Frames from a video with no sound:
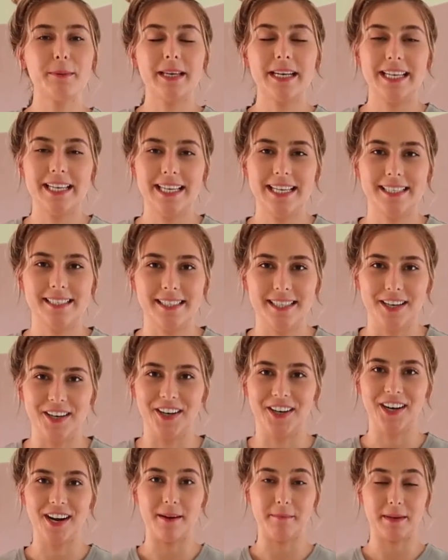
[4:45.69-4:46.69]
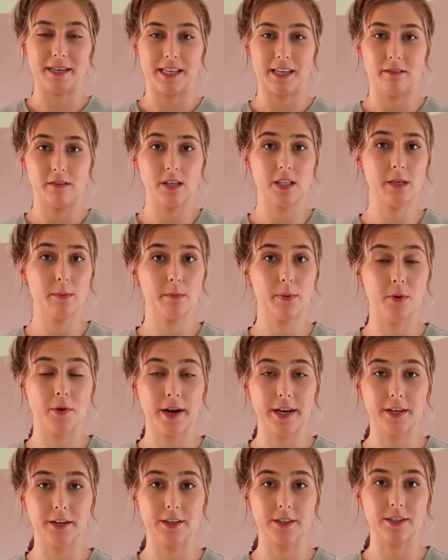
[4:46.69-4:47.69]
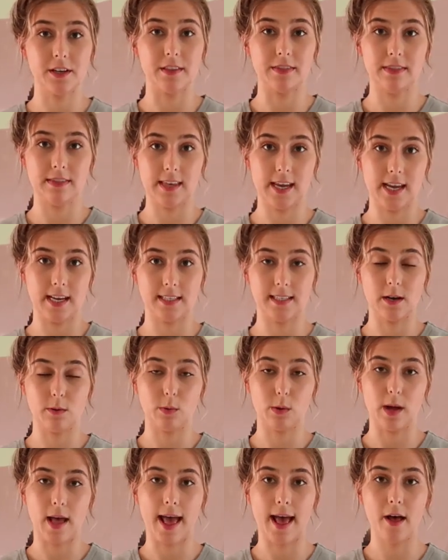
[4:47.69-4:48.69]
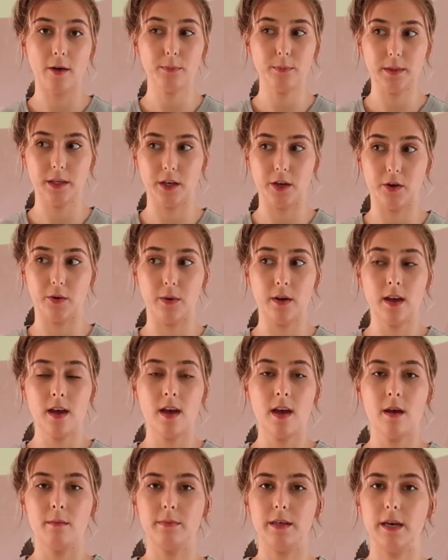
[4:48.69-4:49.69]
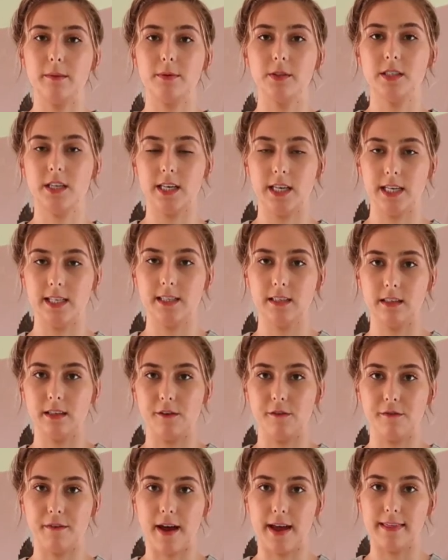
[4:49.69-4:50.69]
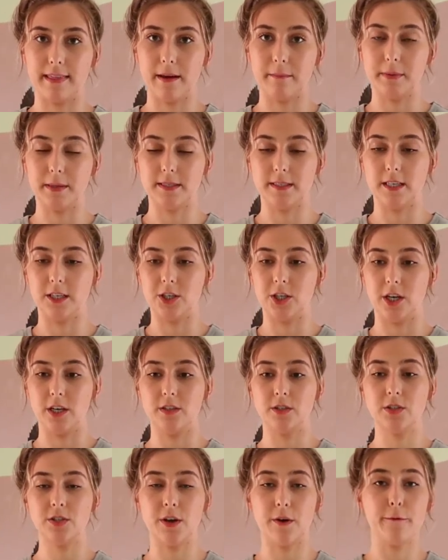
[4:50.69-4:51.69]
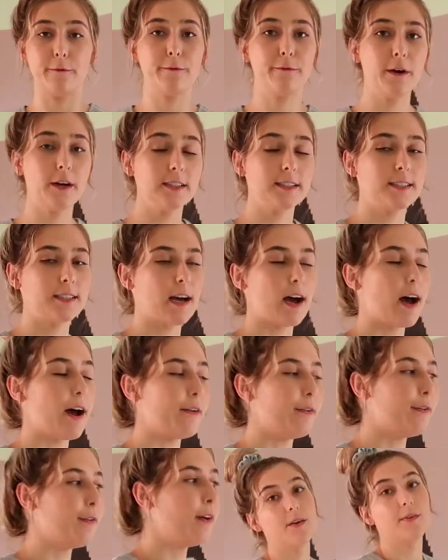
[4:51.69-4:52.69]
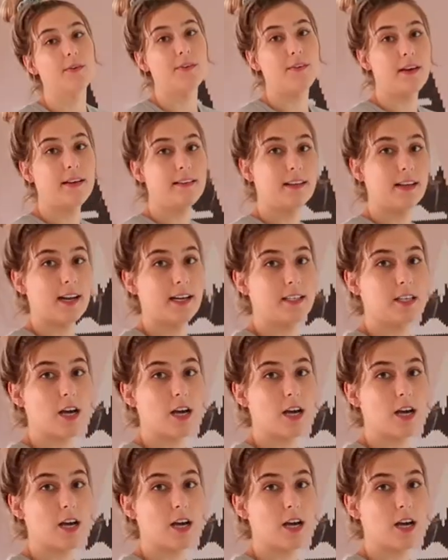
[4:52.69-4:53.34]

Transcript: bit easier, I'm going to give you some pointers on things that will help you be able to easily find that position. So first off, the thing that I